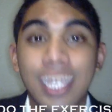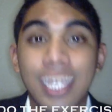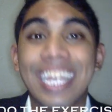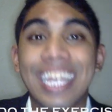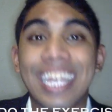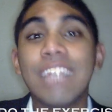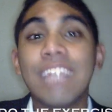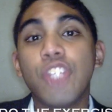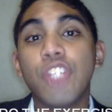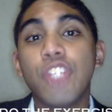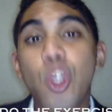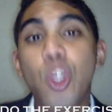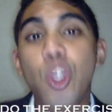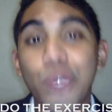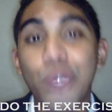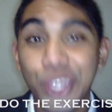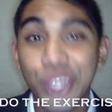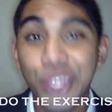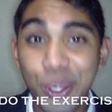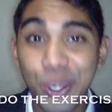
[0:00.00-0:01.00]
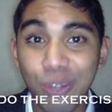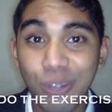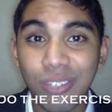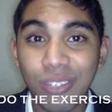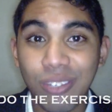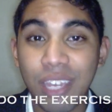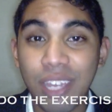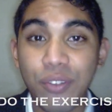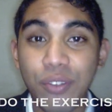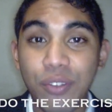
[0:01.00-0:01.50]
It's no use
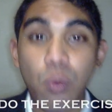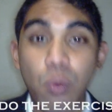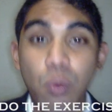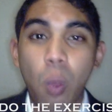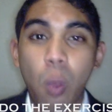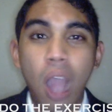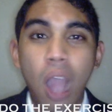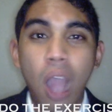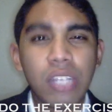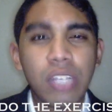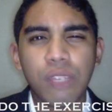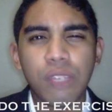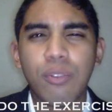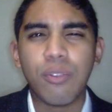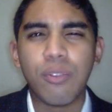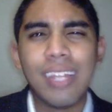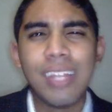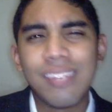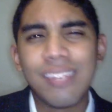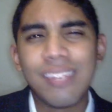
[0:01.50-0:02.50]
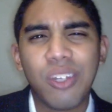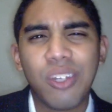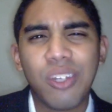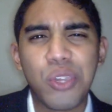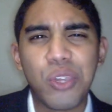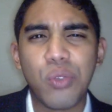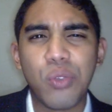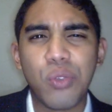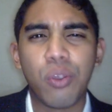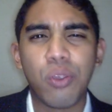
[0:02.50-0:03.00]
if you watch, if you listen, or
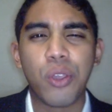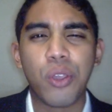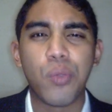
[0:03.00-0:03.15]
you